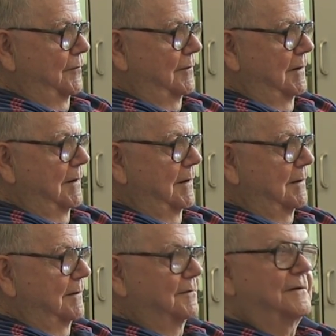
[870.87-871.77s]
personally,
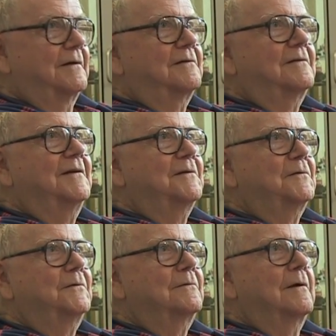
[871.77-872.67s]
like these things tend
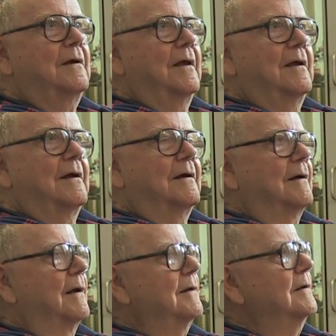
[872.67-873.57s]
to.
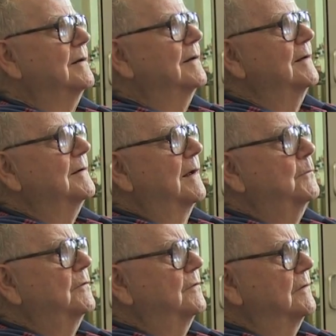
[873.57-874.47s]
Yeah. I
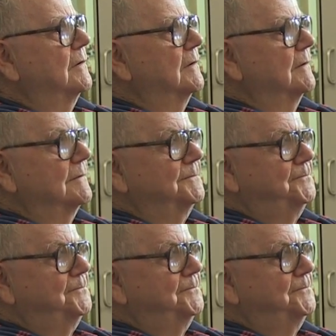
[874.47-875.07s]
was the...